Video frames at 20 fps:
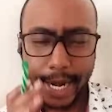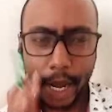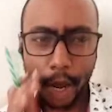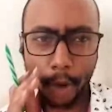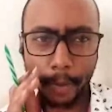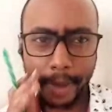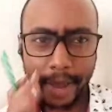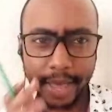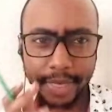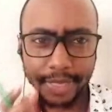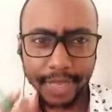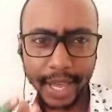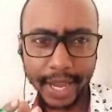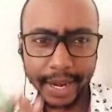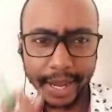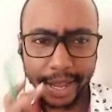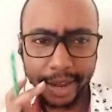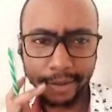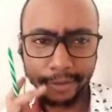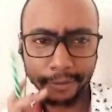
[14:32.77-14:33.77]
Now, my
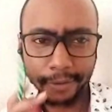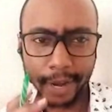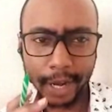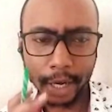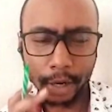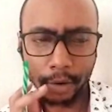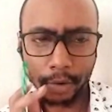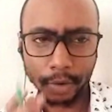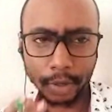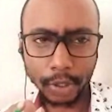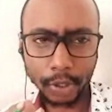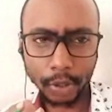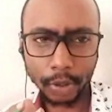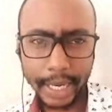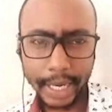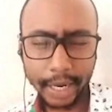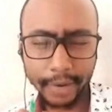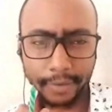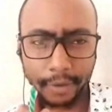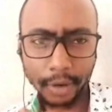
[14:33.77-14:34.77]
third and final reason
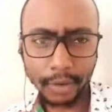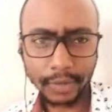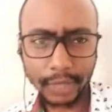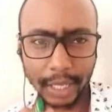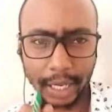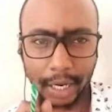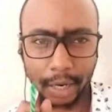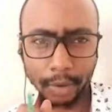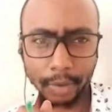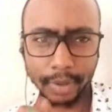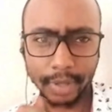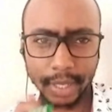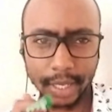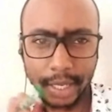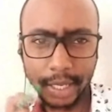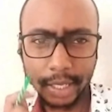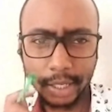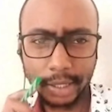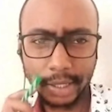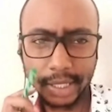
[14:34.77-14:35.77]
revolves around
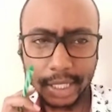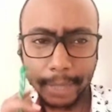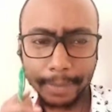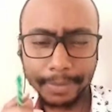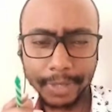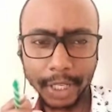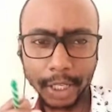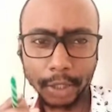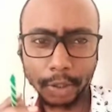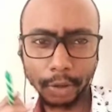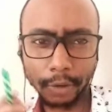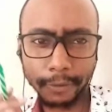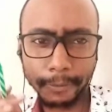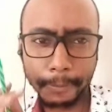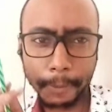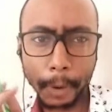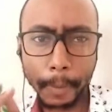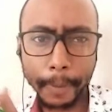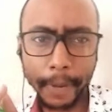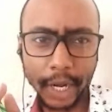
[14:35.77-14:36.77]
the subject of
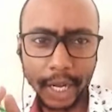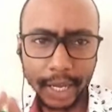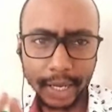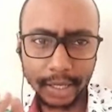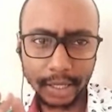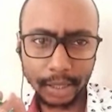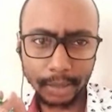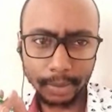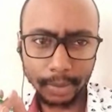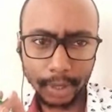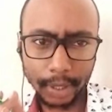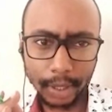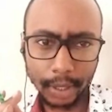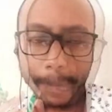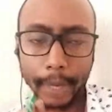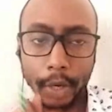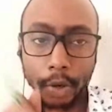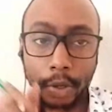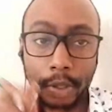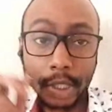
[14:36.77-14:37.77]
popularism.
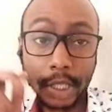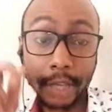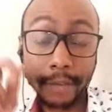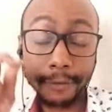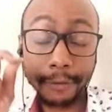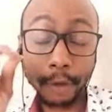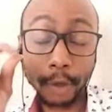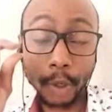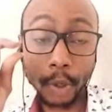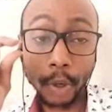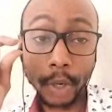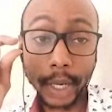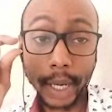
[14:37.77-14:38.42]
Because if you